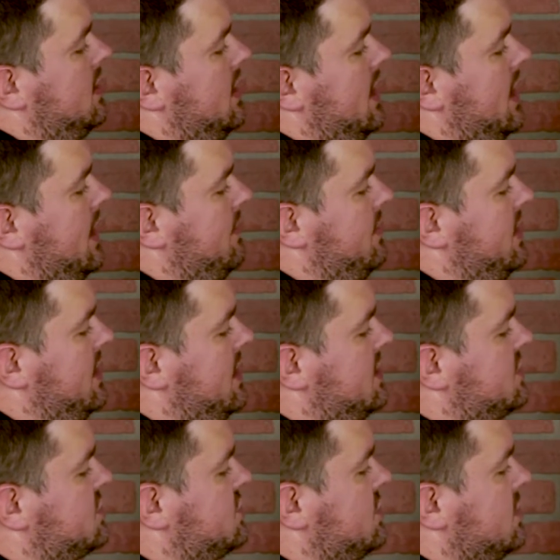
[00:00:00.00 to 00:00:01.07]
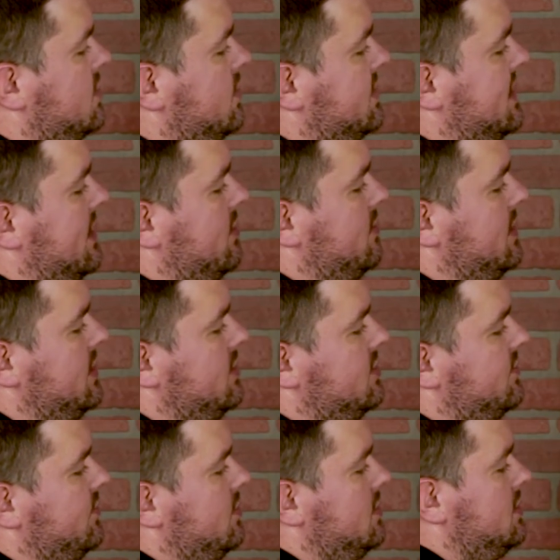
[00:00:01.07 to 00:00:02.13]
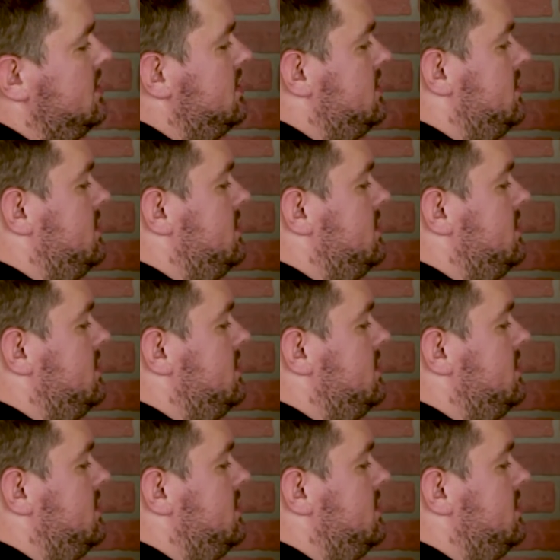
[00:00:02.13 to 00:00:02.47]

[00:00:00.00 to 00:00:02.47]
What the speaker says: I'm not sure what that would be used for.